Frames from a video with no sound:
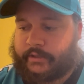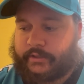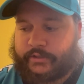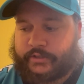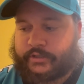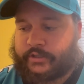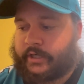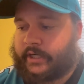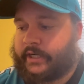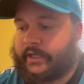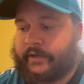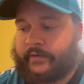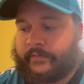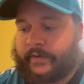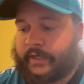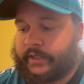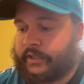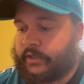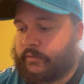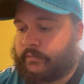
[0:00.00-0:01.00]
try to
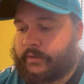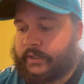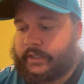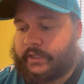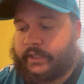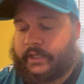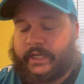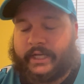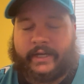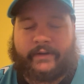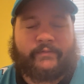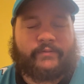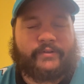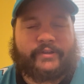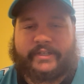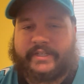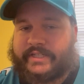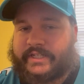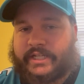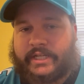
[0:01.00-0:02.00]
evaluate whatever
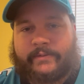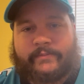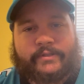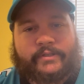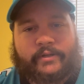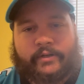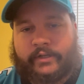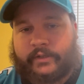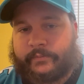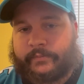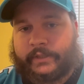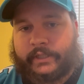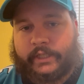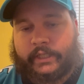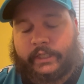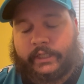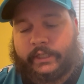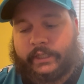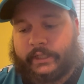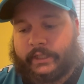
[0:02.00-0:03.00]
this team is going to
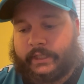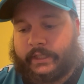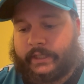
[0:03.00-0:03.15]
be.